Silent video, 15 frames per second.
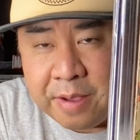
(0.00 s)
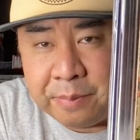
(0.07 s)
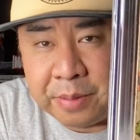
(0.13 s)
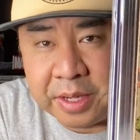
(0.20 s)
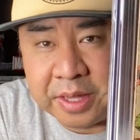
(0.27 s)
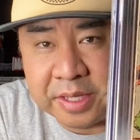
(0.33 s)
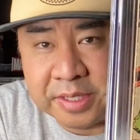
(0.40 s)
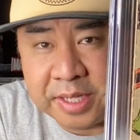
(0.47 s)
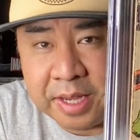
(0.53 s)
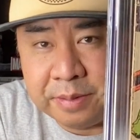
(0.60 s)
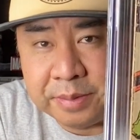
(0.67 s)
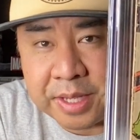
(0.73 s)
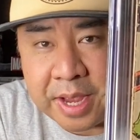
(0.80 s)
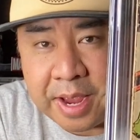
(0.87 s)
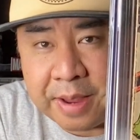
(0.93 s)
but at the
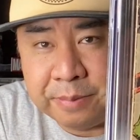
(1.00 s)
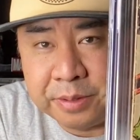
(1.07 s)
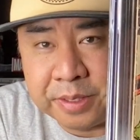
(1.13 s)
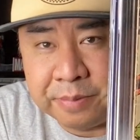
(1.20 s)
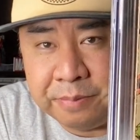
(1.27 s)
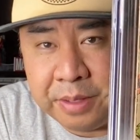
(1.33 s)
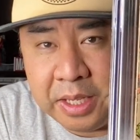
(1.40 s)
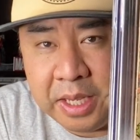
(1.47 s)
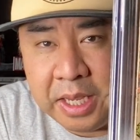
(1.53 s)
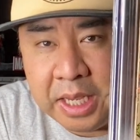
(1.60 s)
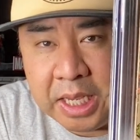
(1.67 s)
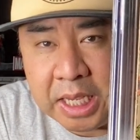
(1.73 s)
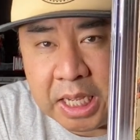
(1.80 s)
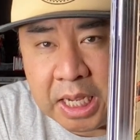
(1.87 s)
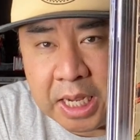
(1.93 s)
same time, to
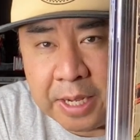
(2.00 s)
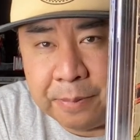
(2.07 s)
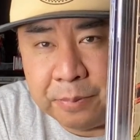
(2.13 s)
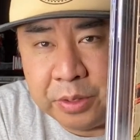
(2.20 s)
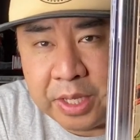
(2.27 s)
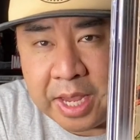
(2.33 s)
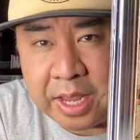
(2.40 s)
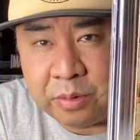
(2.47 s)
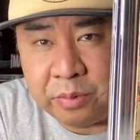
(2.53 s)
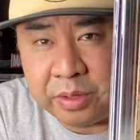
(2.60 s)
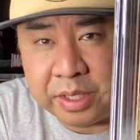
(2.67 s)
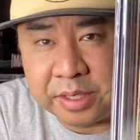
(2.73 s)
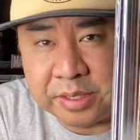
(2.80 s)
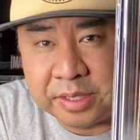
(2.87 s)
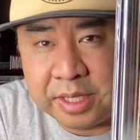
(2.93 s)
me, you can't
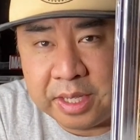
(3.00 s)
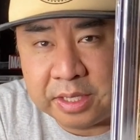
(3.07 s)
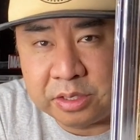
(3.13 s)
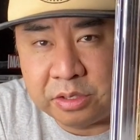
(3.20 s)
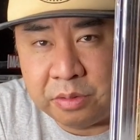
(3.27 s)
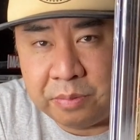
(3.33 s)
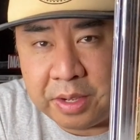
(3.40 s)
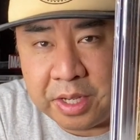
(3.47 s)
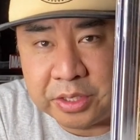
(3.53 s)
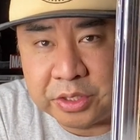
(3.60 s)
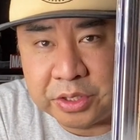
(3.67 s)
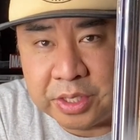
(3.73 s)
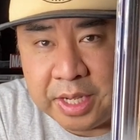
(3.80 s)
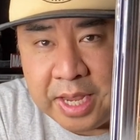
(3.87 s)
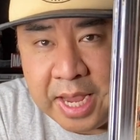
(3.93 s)
really see it too
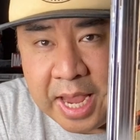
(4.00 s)
much,